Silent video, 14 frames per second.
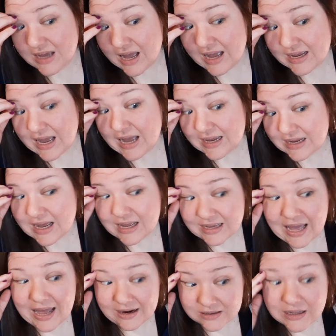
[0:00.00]
I, I, I
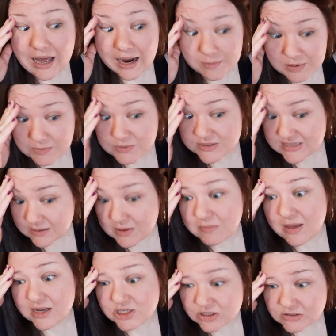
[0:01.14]
had a lot of people send me
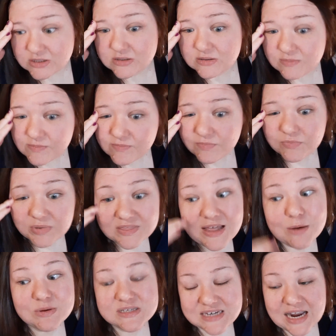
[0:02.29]
bad juju, but that
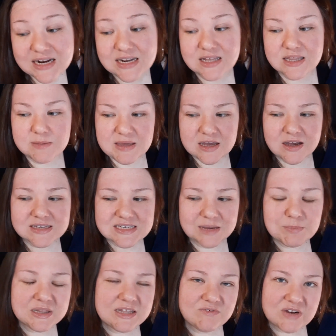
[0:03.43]
was technically because I
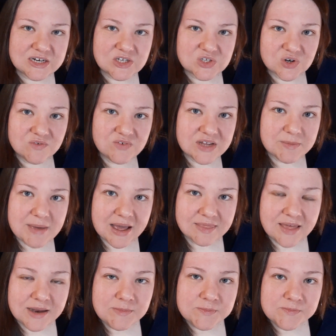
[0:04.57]
believed I deserved it back
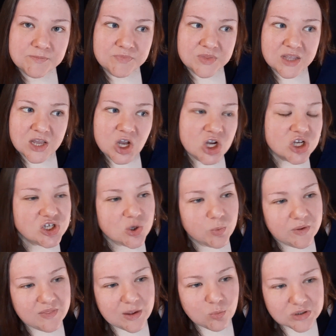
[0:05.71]
then. So
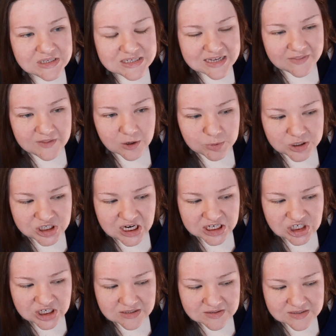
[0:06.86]
when they would send their
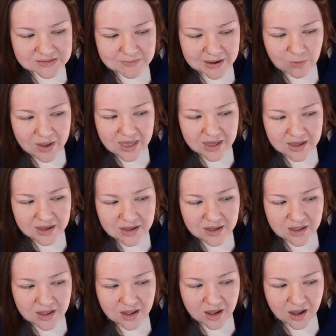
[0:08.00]
projections my way,
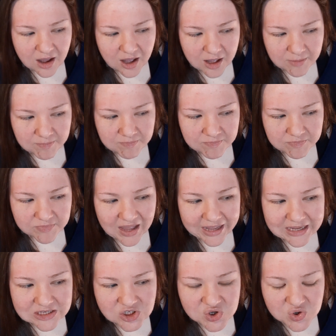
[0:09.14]
um, I
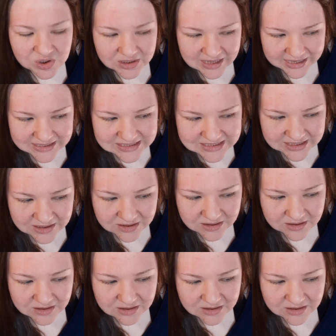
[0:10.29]
internalized it.